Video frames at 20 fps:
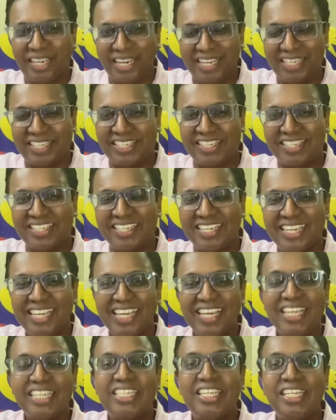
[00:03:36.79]
Yes,
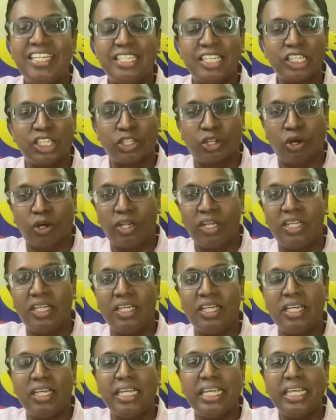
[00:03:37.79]
she's a
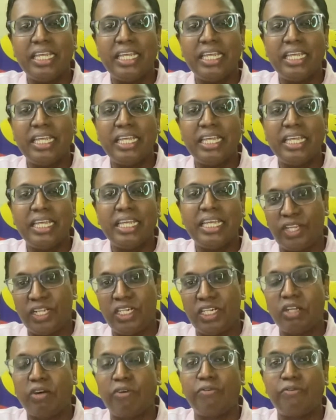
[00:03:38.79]
scholar in this
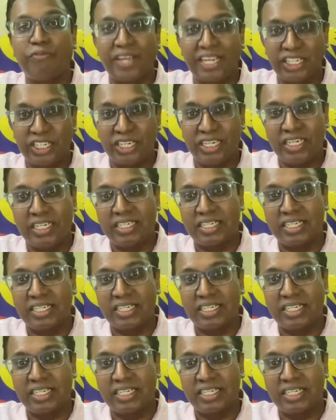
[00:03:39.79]
field of fashion
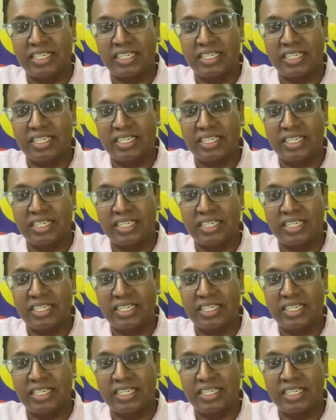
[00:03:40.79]
design,
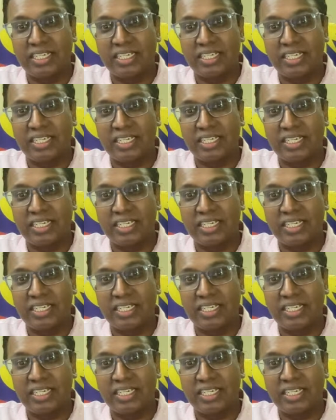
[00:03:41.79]
founder of
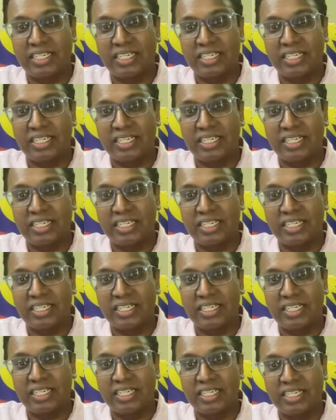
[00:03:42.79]
Clotech Atelier
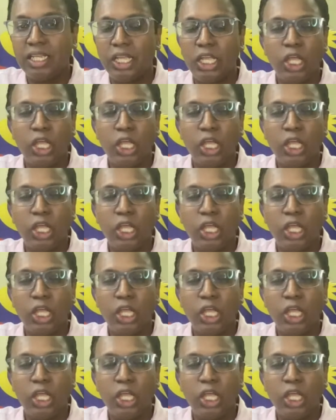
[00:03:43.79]
Academy,